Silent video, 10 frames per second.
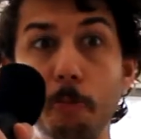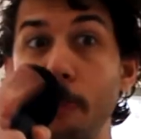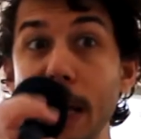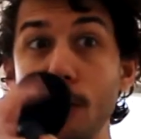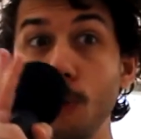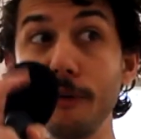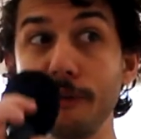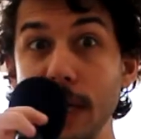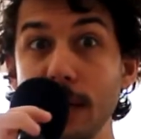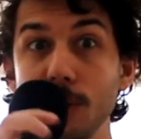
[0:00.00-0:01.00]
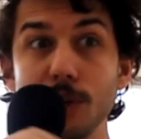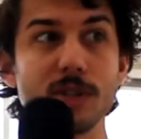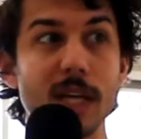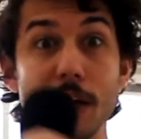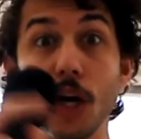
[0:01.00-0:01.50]
big
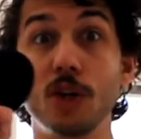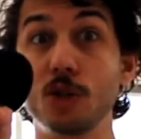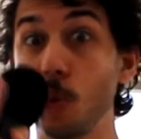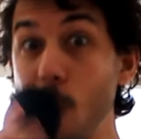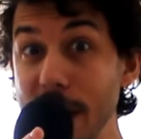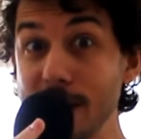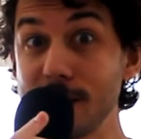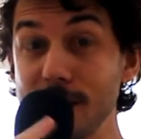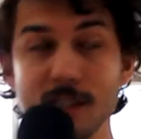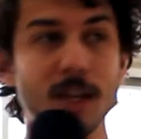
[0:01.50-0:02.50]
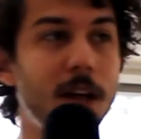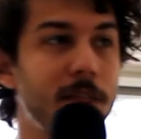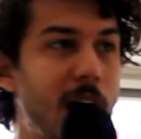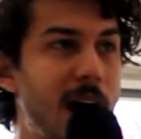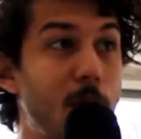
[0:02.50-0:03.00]
reveals and twists
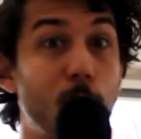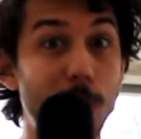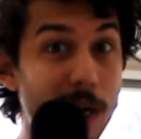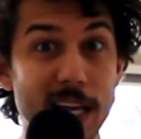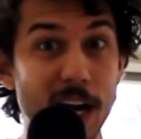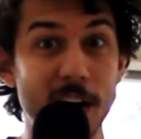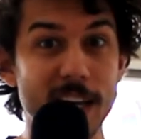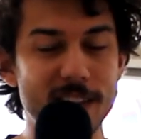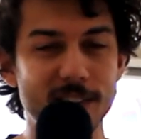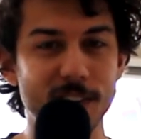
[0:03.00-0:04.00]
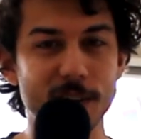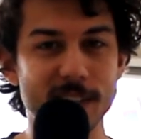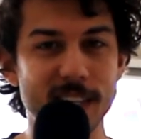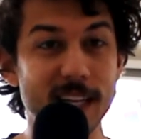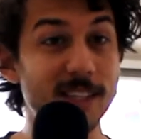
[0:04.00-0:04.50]
that really aren't either of
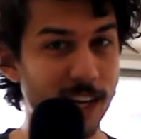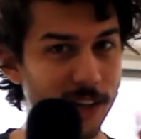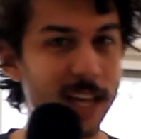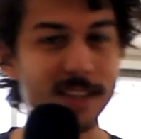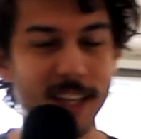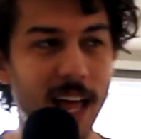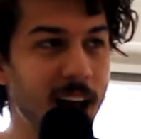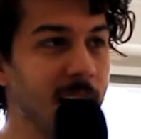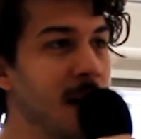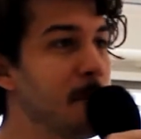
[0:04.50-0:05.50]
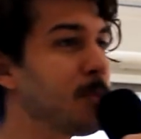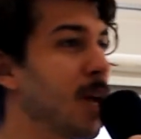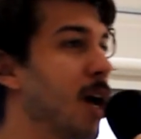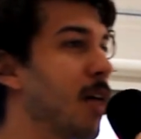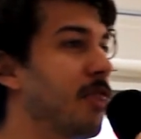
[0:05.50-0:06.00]
those things, and I'll get to that,
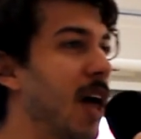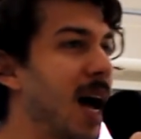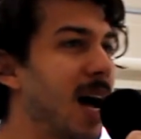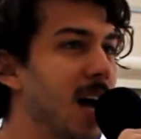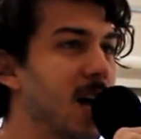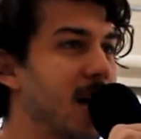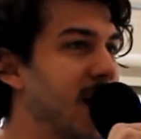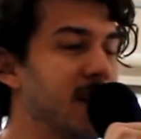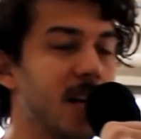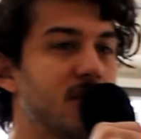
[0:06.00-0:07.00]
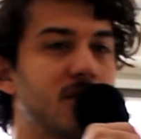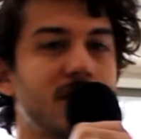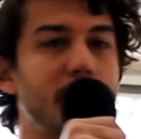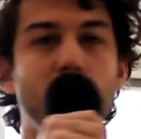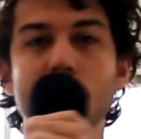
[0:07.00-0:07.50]
that it's
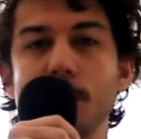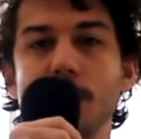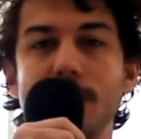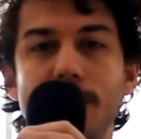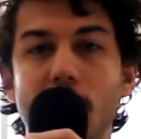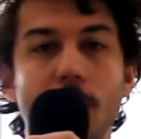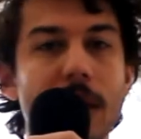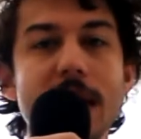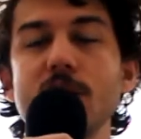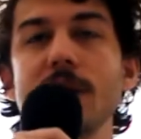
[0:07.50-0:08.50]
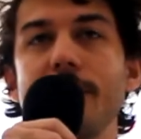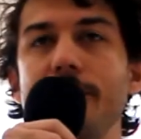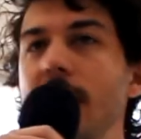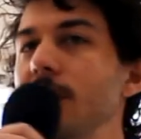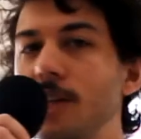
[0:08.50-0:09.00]
just impossible to follow. Literally the
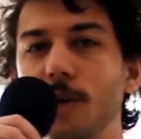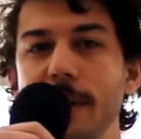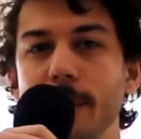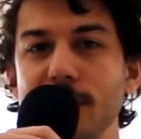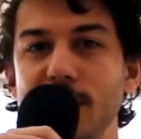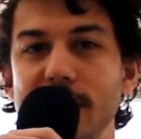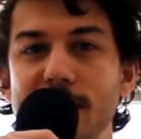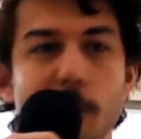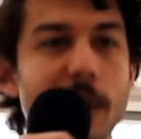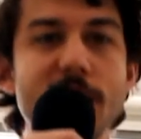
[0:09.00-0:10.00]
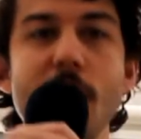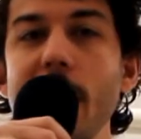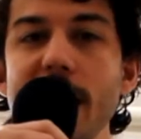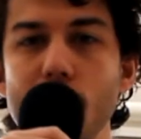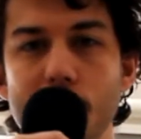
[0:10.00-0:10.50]
first 3 watches, we had no
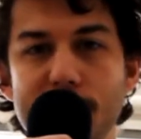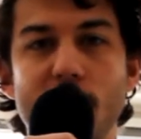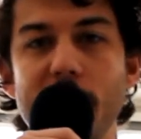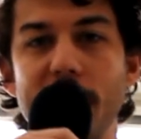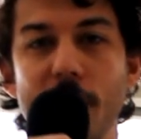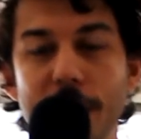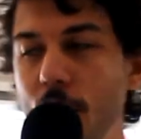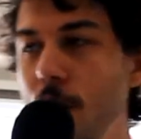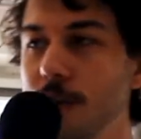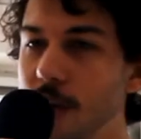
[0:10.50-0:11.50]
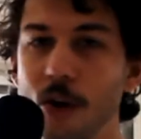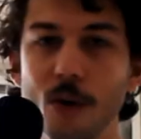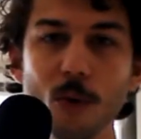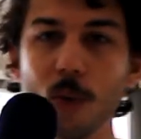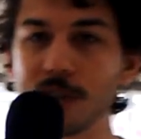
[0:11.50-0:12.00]
idea what was going on, who's
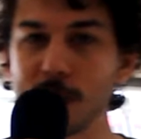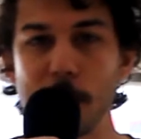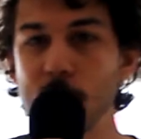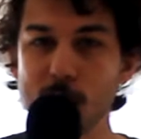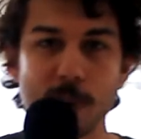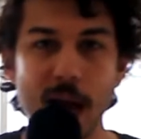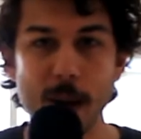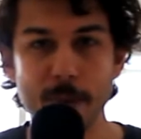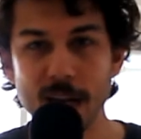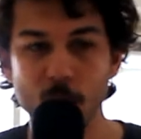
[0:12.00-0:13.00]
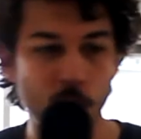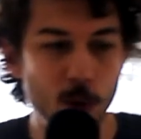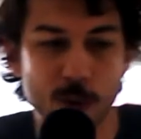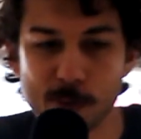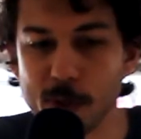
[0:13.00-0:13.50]
who, what's supposed to be happening,
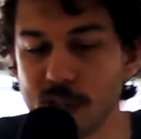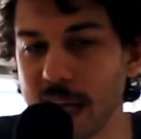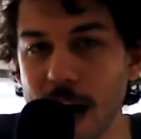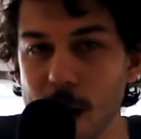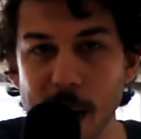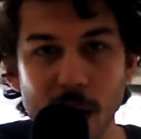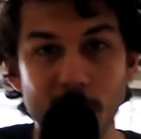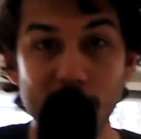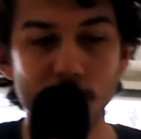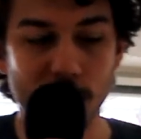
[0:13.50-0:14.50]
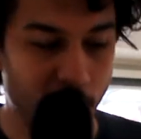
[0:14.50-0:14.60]
who we're supposed to care about, and all